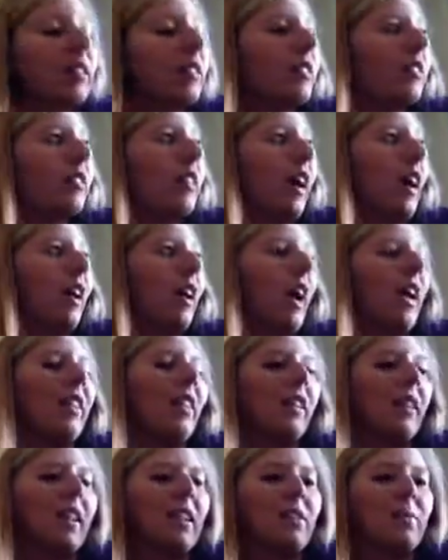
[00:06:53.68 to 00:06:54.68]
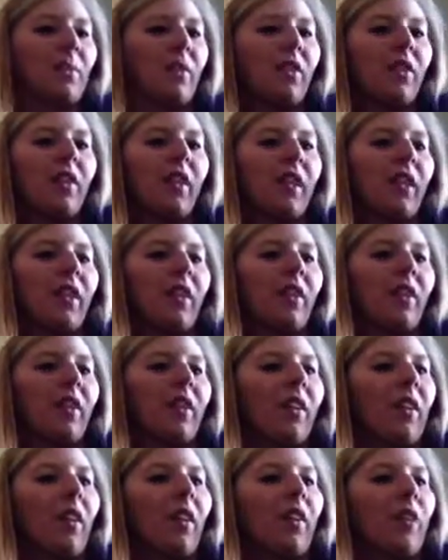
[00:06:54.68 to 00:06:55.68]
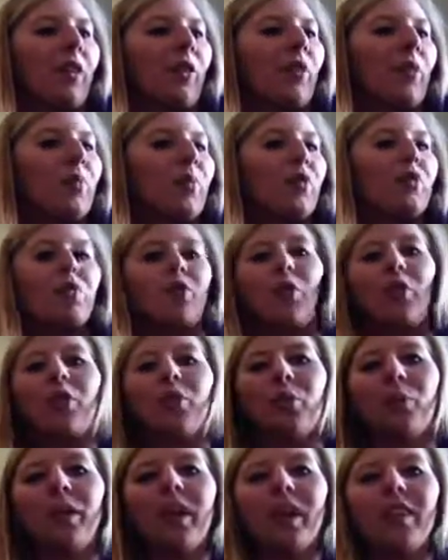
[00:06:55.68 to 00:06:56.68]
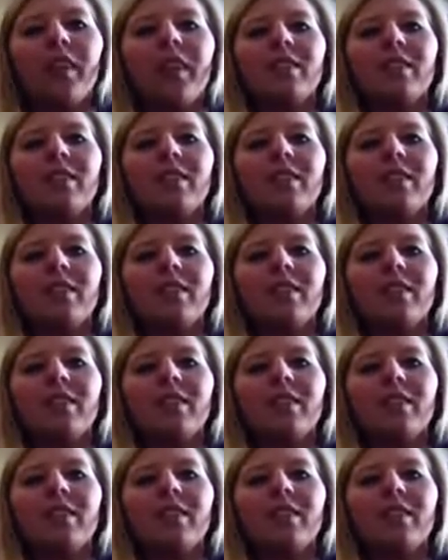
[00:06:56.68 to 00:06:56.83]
I think that's one thing our group struggled with,